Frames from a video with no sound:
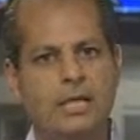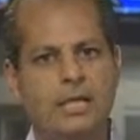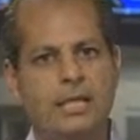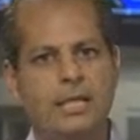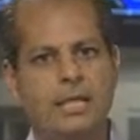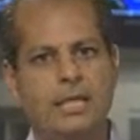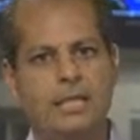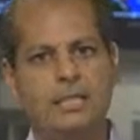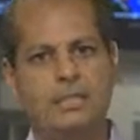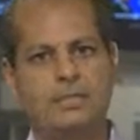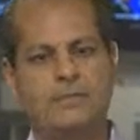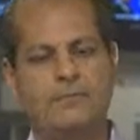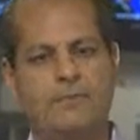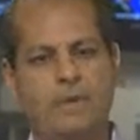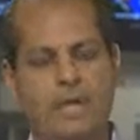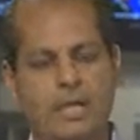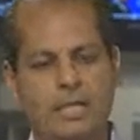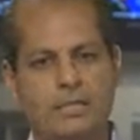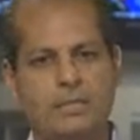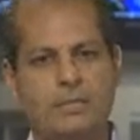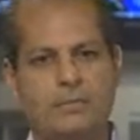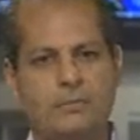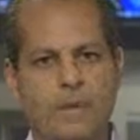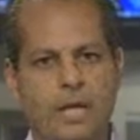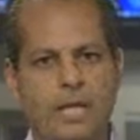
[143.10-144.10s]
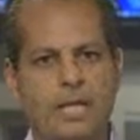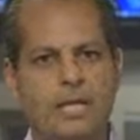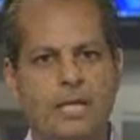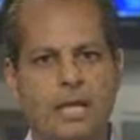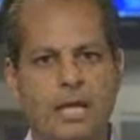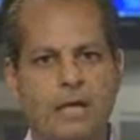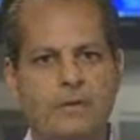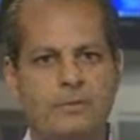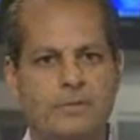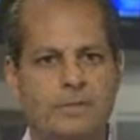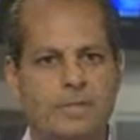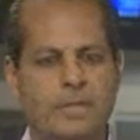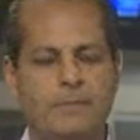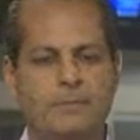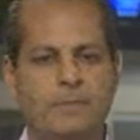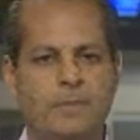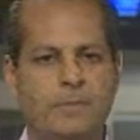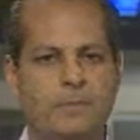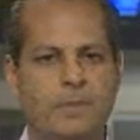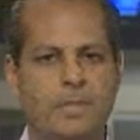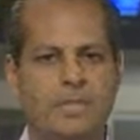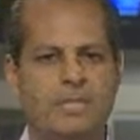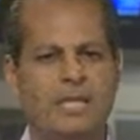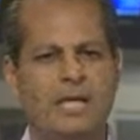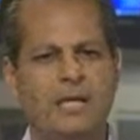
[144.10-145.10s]
his friends right now seem to
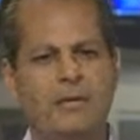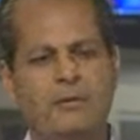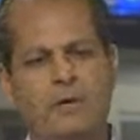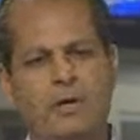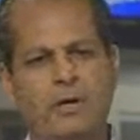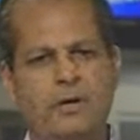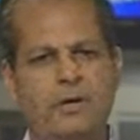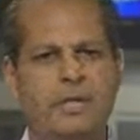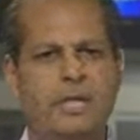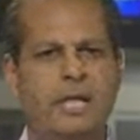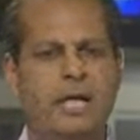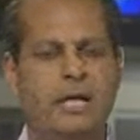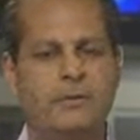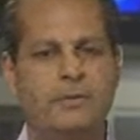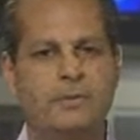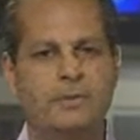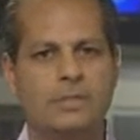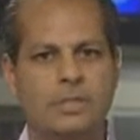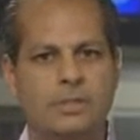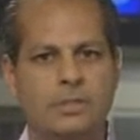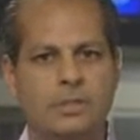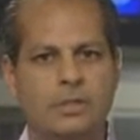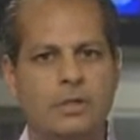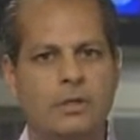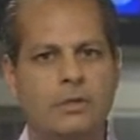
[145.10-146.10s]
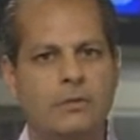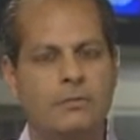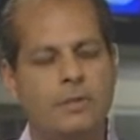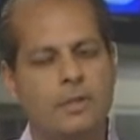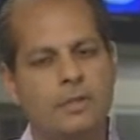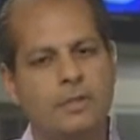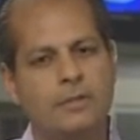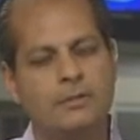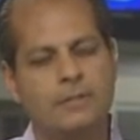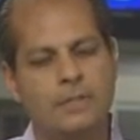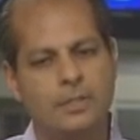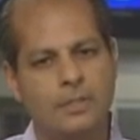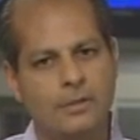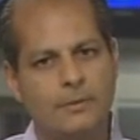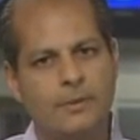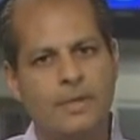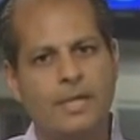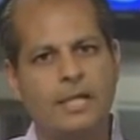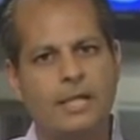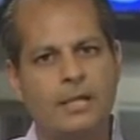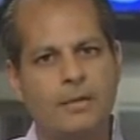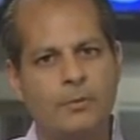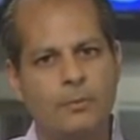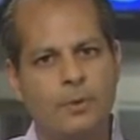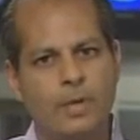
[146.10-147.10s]
be saying, well, yeah, it was a joke. Well, you know what?
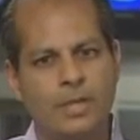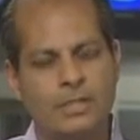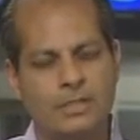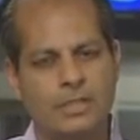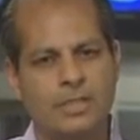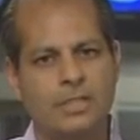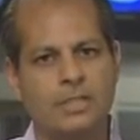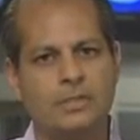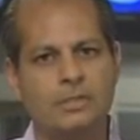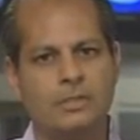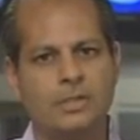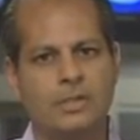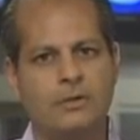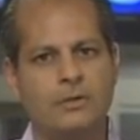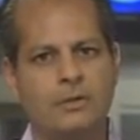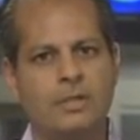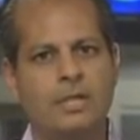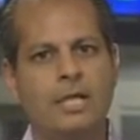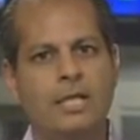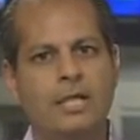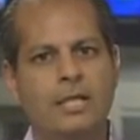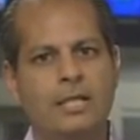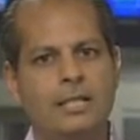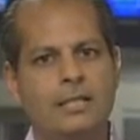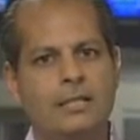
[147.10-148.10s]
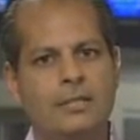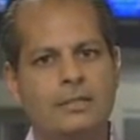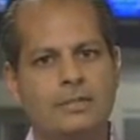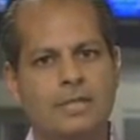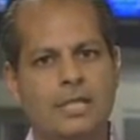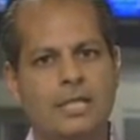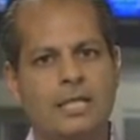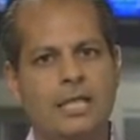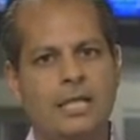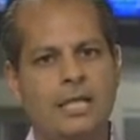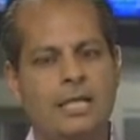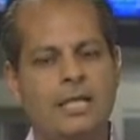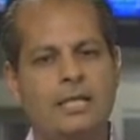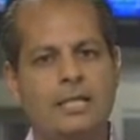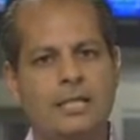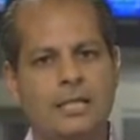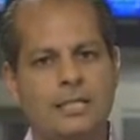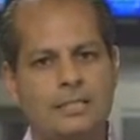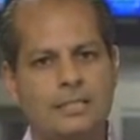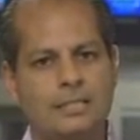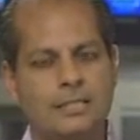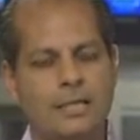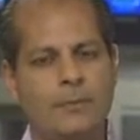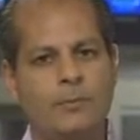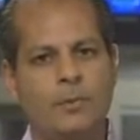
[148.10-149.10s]
It wasn't a joke. Mm-hmm. There's a kid
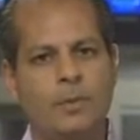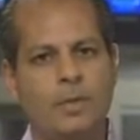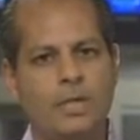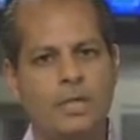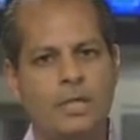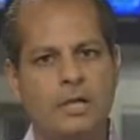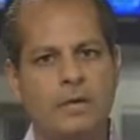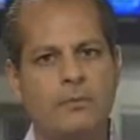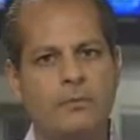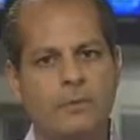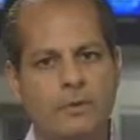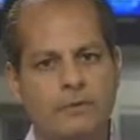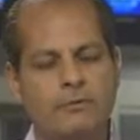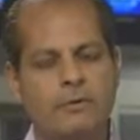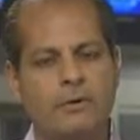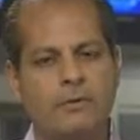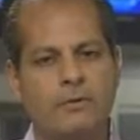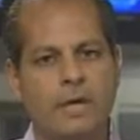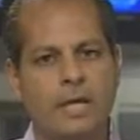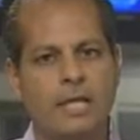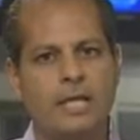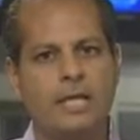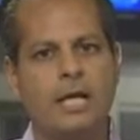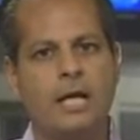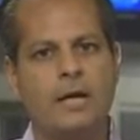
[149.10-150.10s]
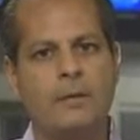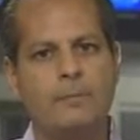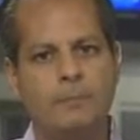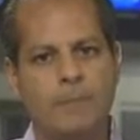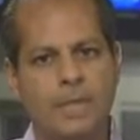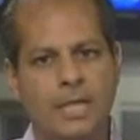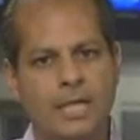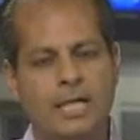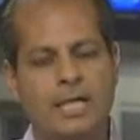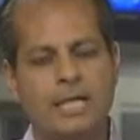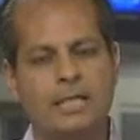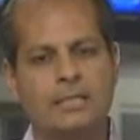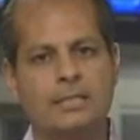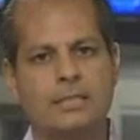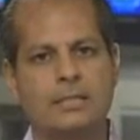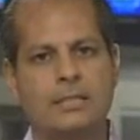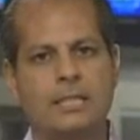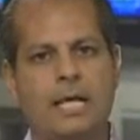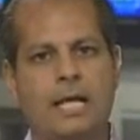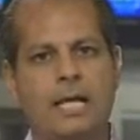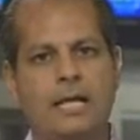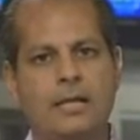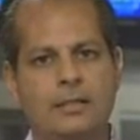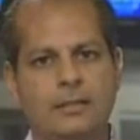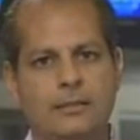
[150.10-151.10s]
somewhere in a river right now because of
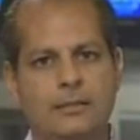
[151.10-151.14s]
that.